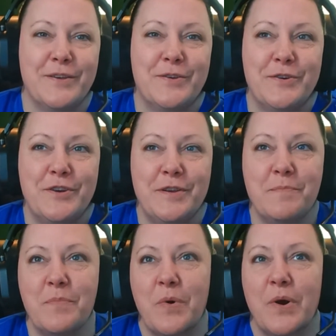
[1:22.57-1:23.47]
Good
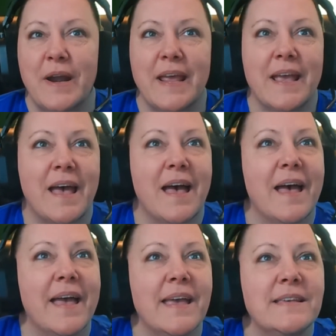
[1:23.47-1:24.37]
morning,
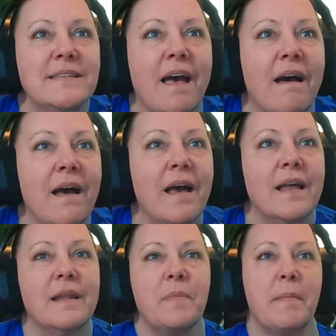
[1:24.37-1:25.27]
guys.
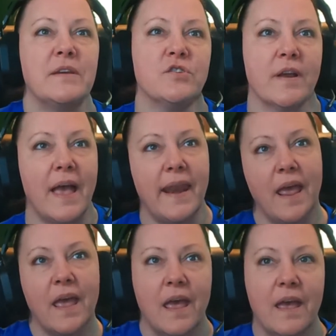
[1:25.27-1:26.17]
Let me make sure I got
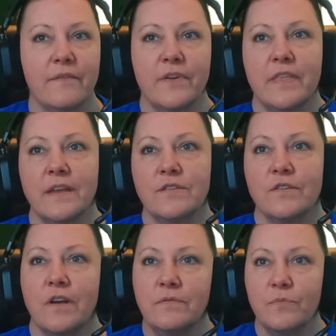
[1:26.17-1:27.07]
everything
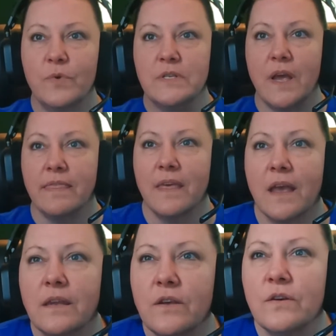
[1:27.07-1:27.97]
turned off, which I think
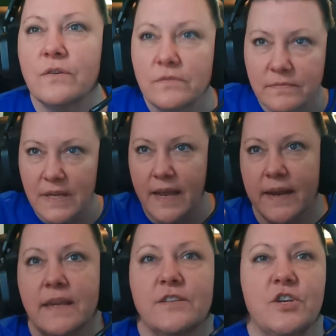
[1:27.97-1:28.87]
I do. I
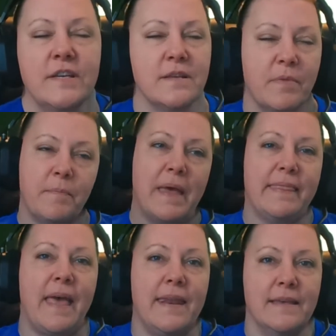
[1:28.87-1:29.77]
need to change something, but
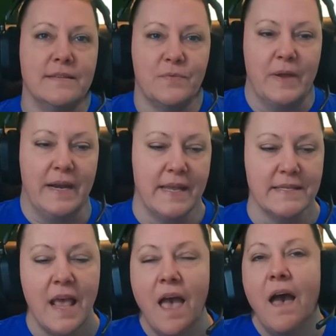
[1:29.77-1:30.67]
that is what it
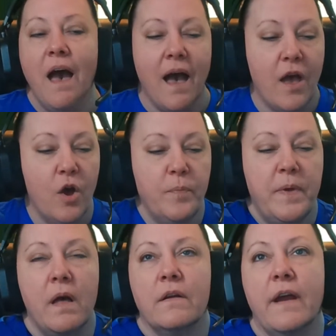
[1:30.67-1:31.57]
is. I hope
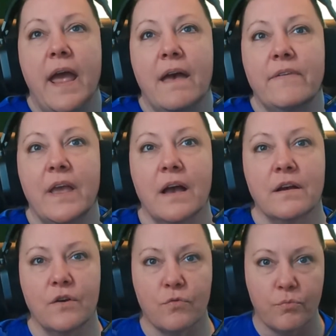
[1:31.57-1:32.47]
y'all are having
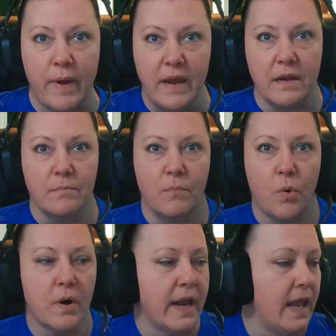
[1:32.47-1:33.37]
a great
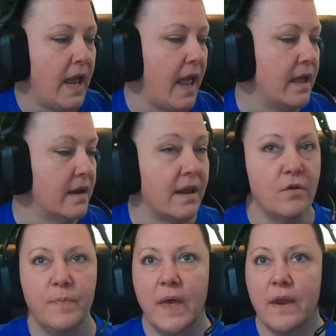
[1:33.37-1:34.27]
morning, and I
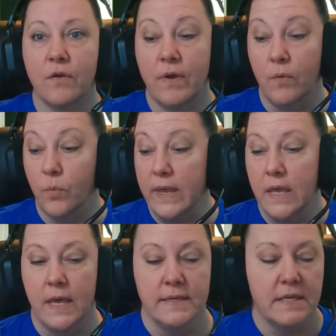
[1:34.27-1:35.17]
hope you had a great
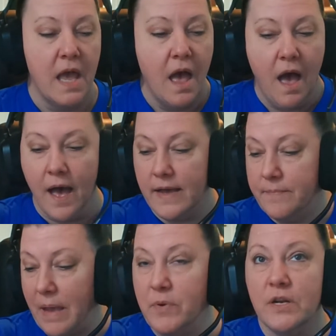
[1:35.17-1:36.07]
weekend.
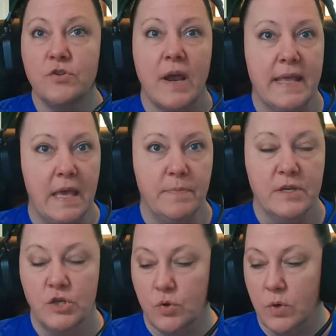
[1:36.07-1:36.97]
I'm going to try to keep
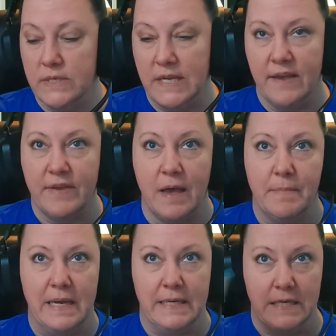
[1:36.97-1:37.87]
this short. I've got
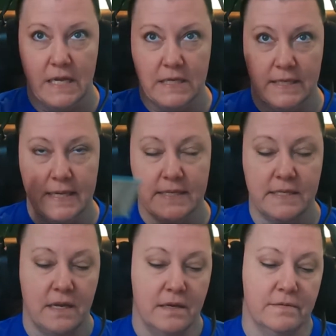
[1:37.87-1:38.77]
my little
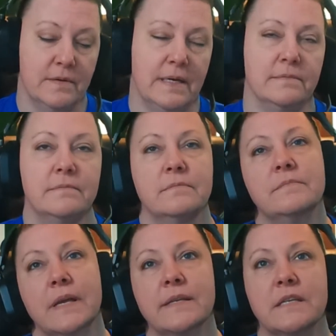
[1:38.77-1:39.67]
list of, well,
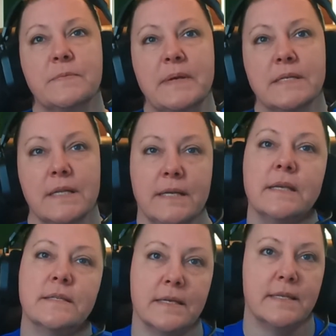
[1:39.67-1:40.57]
it just basically
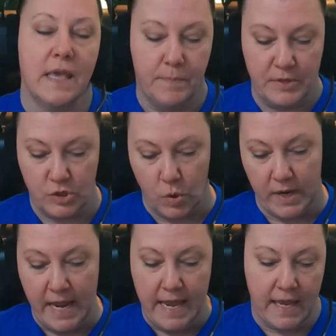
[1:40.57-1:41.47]
says keep it
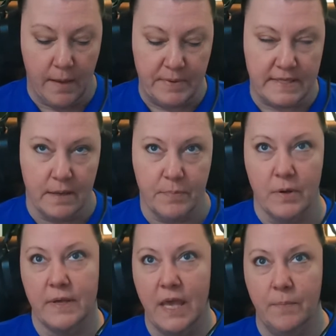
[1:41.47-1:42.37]
short, keep it
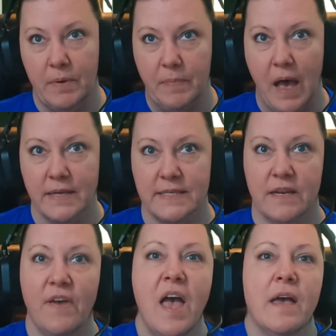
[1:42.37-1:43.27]
simple, and keep it
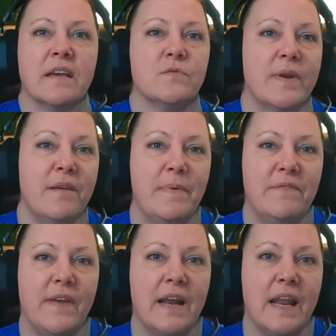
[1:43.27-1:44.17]
positive. Because what I've
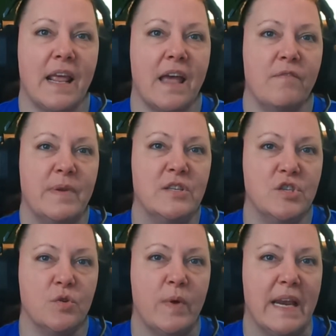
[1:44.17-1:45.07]
been feeling like I've been
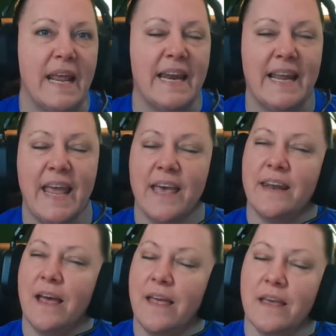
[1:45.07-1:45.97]
doing lately,
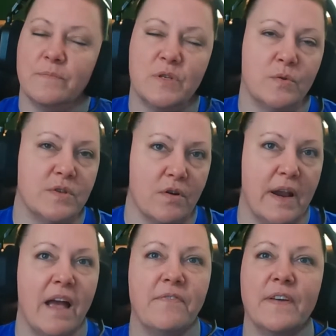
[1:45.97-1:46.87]
and I am so
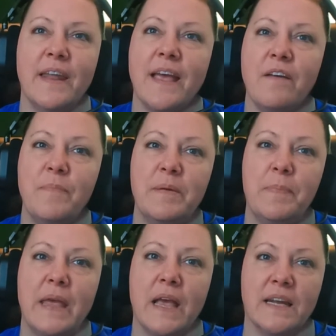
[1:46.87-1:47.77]
sorry, I felt like I've been
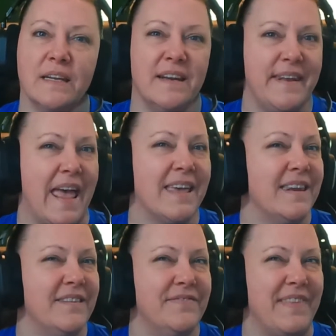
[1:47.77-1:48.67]
being a little
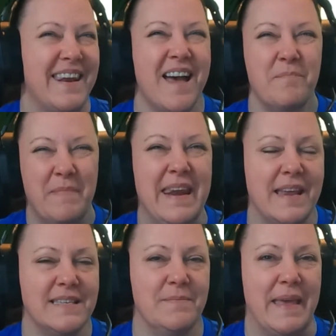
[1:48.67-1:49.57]
negative and not
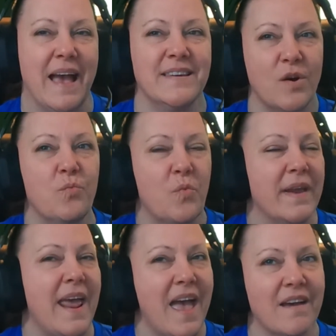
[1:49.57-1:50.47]
meaning to be. I don't
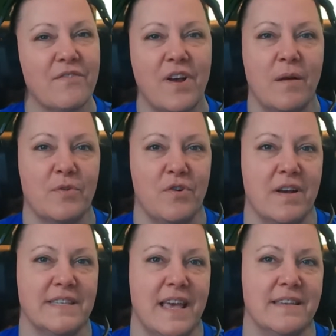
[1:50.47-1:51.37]
want to ever come
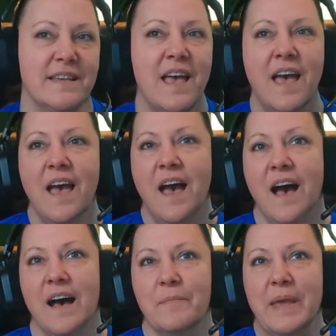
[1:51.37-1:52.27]
across as
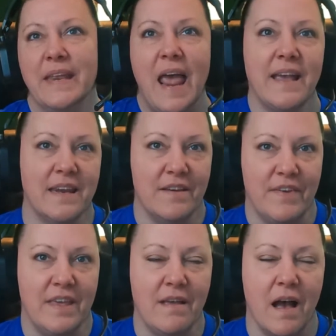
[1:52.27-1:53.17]
being negative
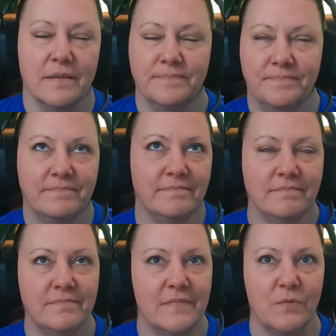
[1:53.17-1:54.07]

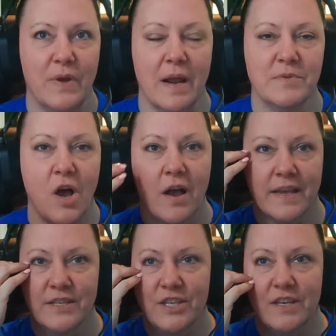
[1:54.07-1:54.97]
when I'm
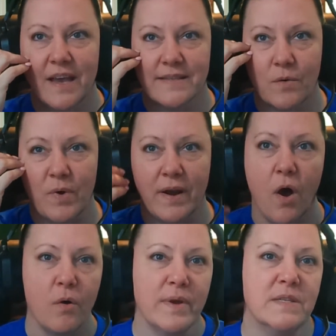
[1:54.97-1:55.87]
talking to you guys. I want to
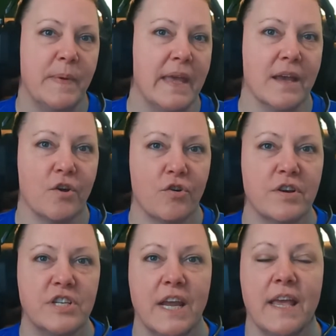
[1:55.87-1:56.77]
always be
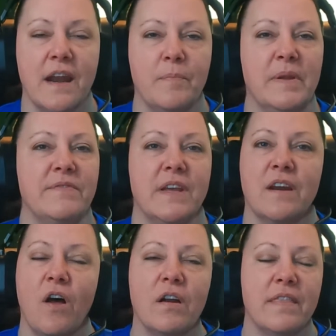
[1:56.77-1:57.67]
encouraging and uplifting
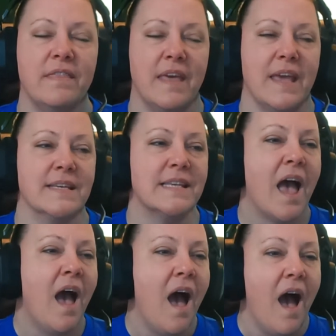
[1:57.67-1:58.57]
and all of the things.
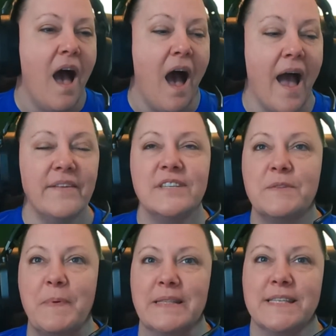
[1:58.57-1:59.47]
I've
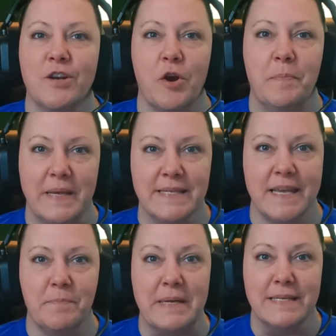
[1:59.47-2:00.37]
just been so darn
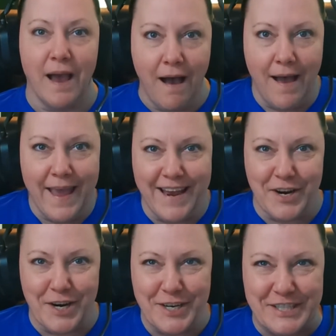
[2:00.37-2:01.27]
busy and been
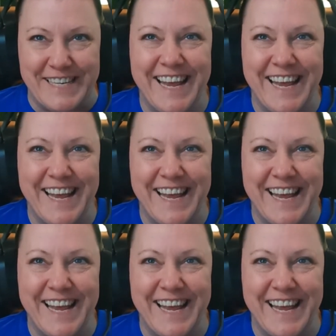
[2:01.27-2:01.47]
tired.